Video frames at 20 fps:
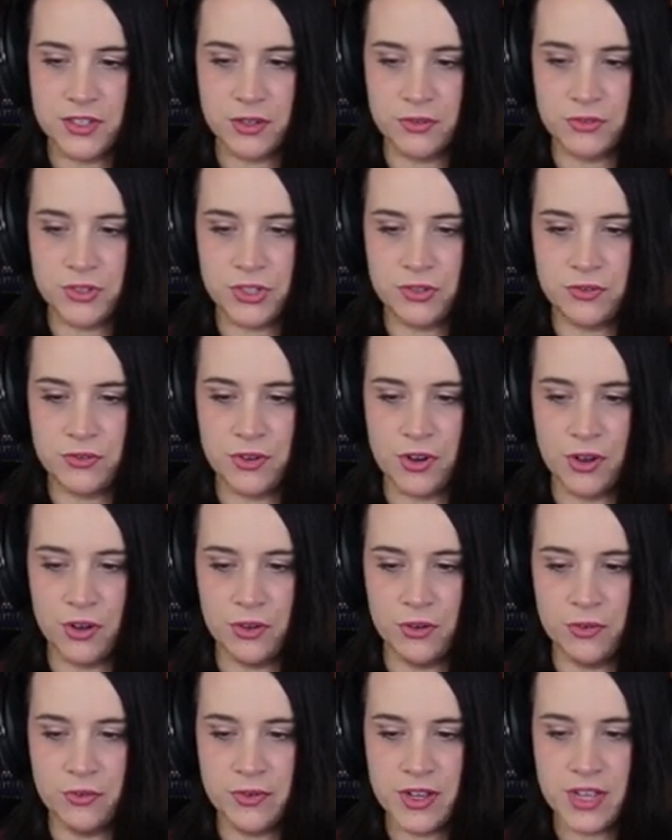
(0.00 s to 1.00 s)
Don't you
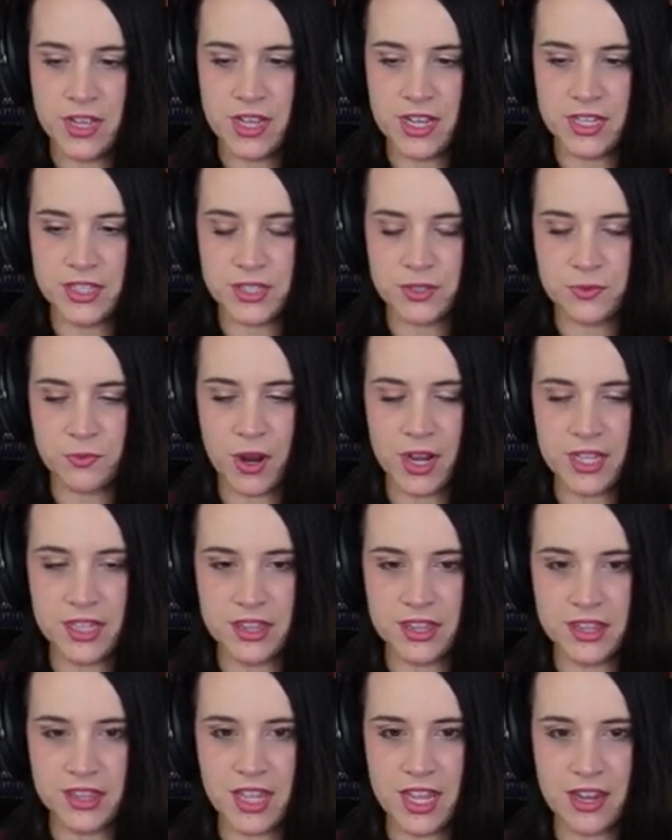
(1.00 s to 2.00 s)
know? It's
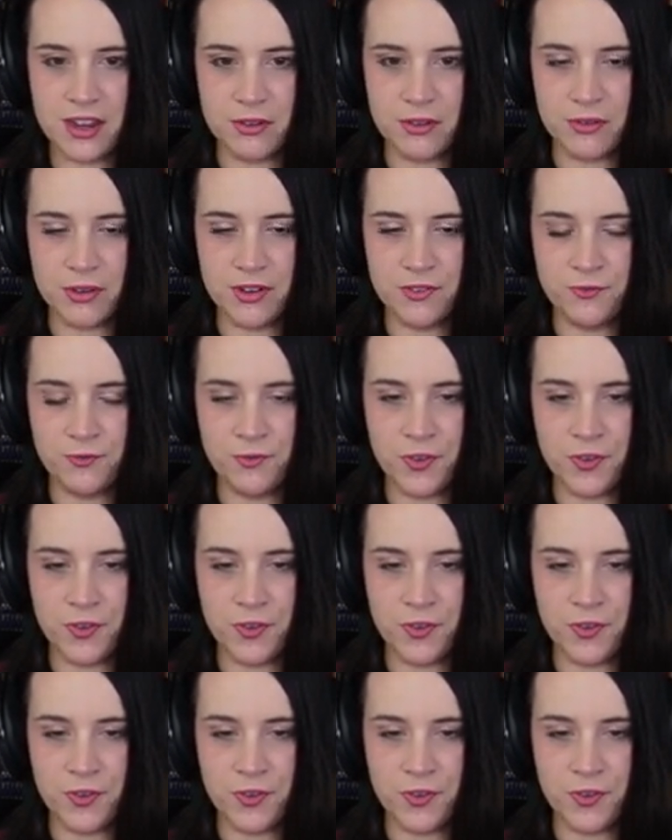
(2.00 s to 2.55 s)
right there in